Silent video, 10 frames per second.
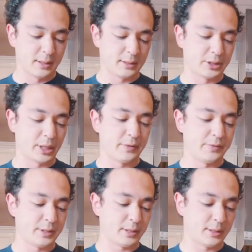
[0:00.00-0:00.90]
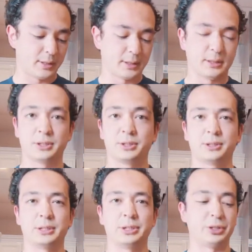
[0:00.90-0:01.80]
chives,
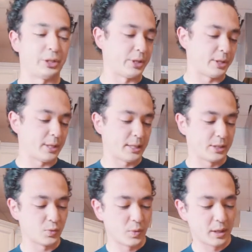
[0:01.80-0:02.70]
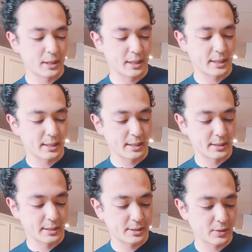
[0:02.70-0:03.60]
ginger, as well
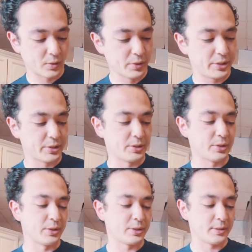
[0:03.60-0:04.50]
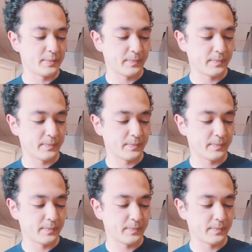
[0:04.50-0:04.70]
as oyster sauce,